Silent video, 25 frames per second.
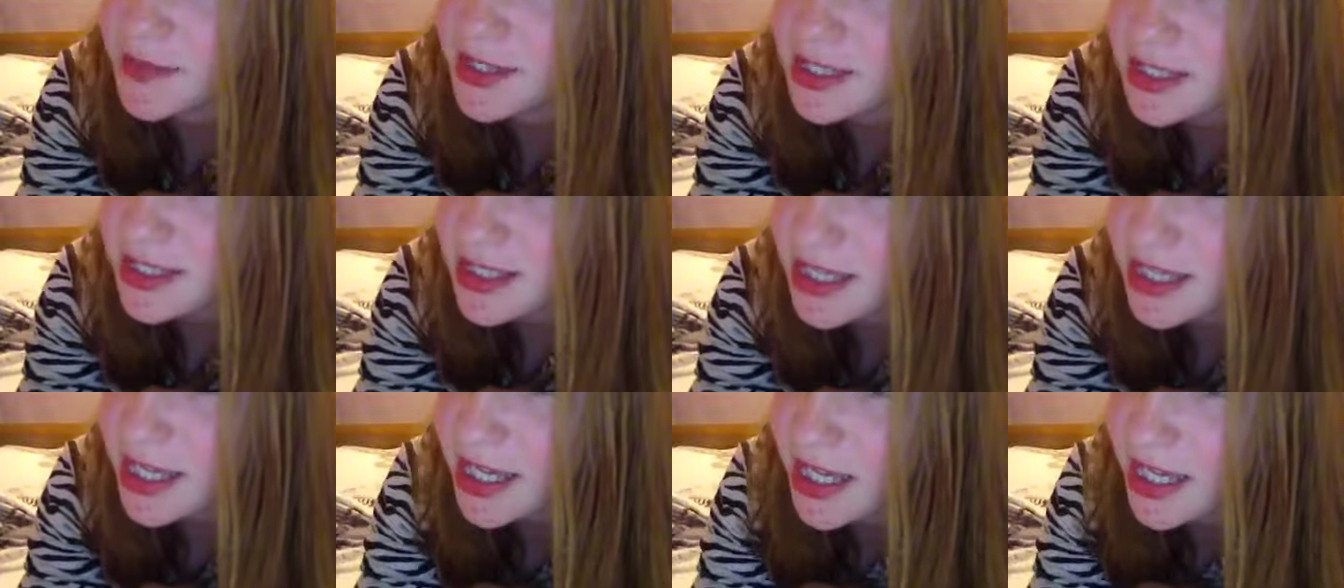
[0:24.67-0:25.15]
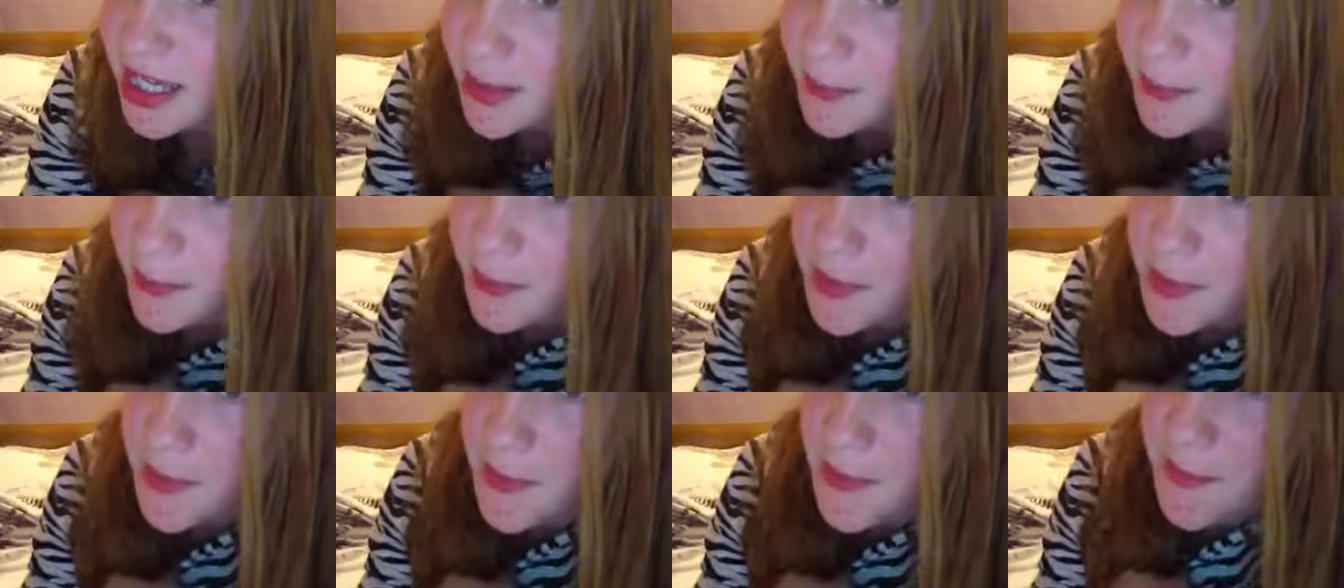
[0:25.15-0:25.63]
is
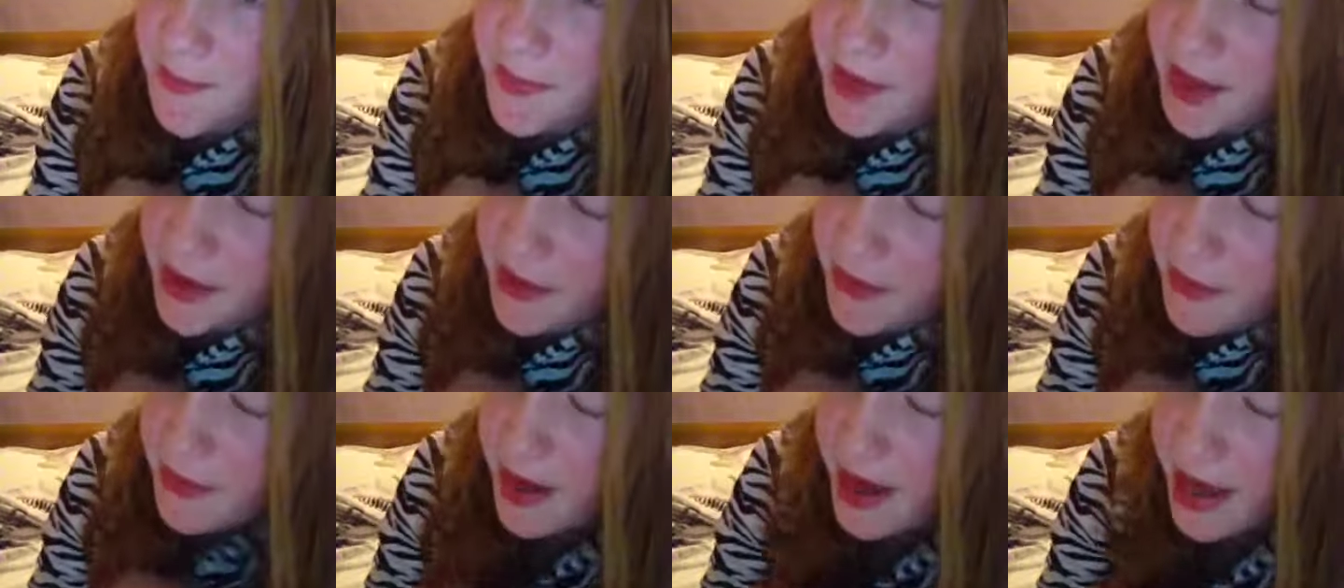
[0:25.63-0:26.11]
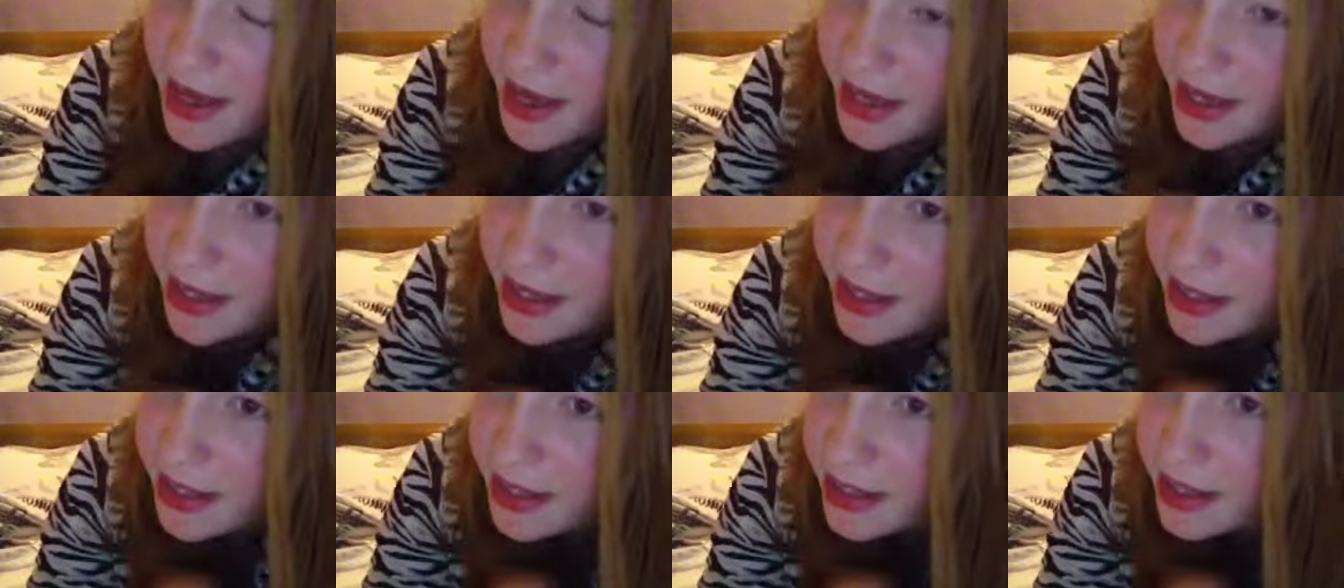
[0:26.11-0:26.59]
keeping me
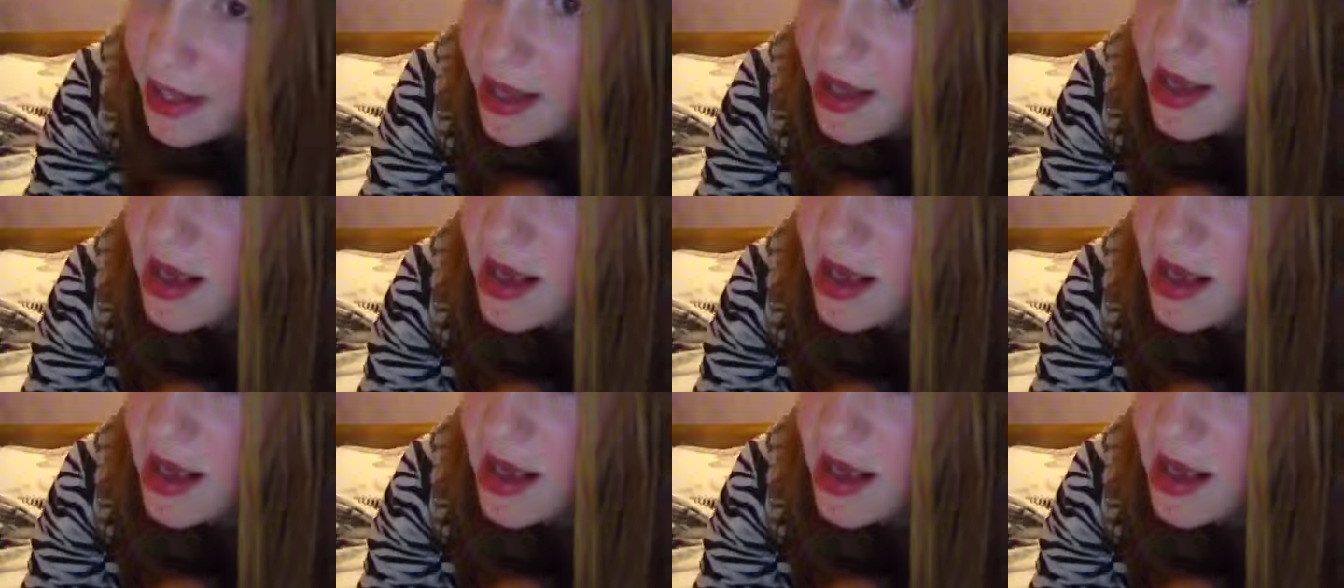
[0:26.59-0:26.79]
awake.